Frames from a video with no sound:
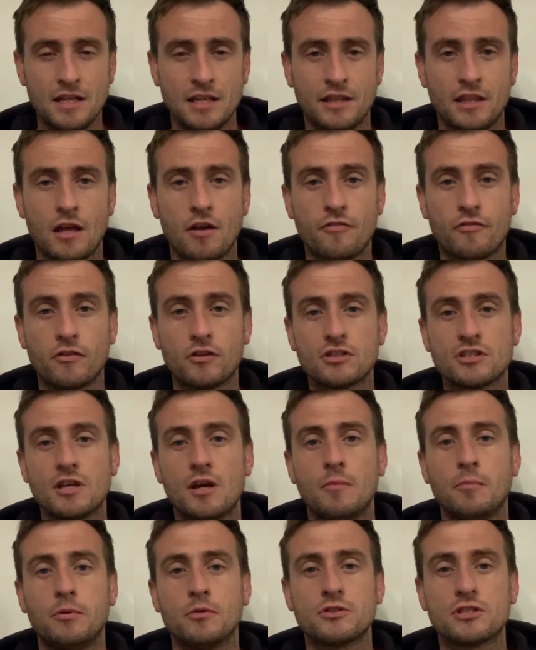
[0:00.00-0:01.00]
Now for
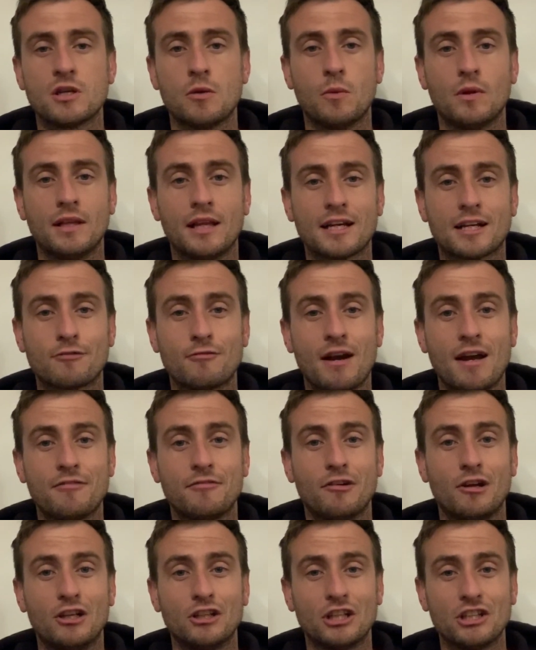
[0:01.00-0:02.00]
example, someone like
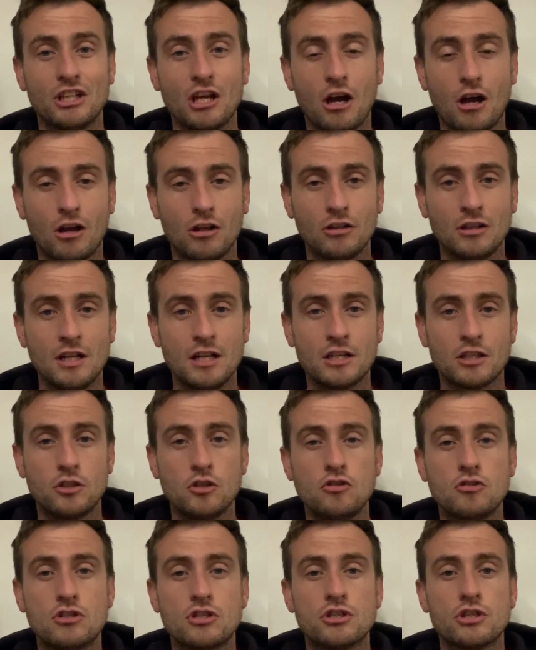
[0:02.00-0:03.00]
Rafael Nadal
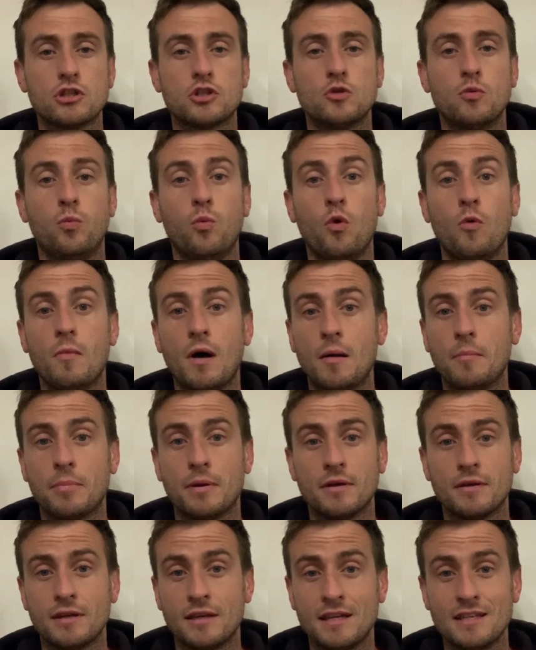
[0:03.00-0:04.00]
uses it to warm up
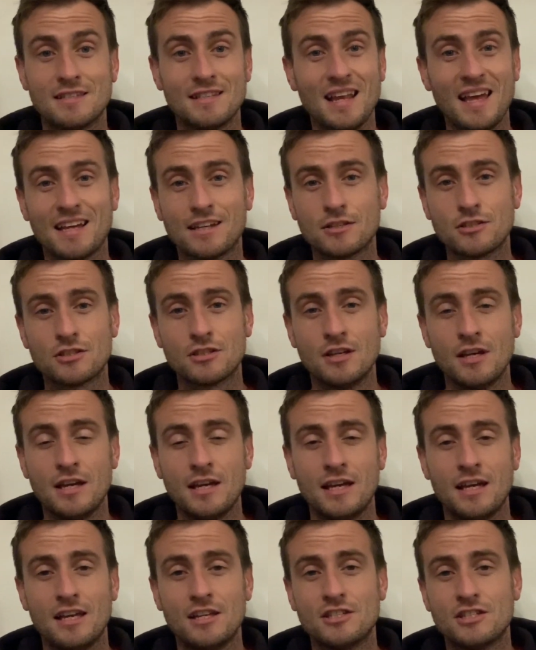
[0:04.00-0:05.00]
his legs.
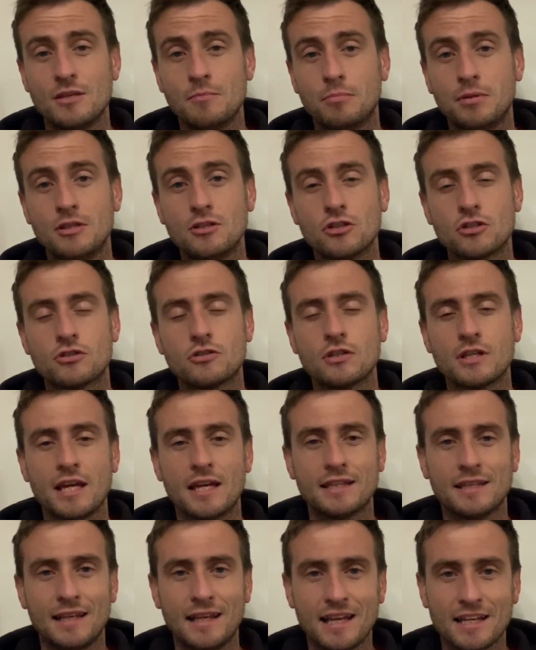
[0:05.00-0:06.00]
It's simply just to
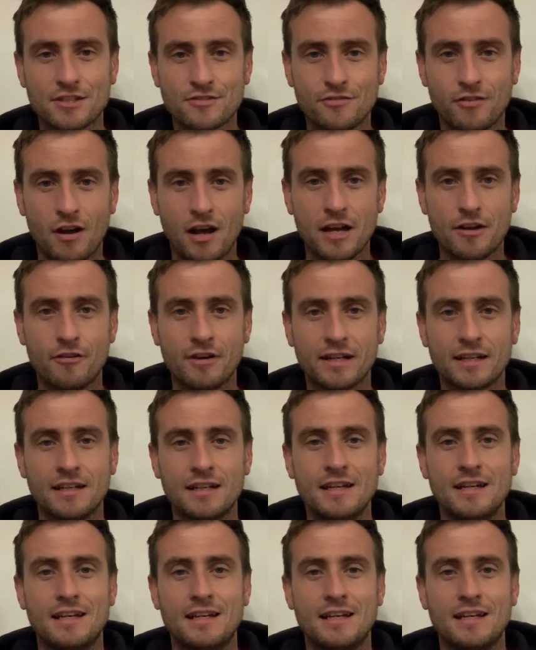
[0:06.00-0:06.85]
get the legs firing.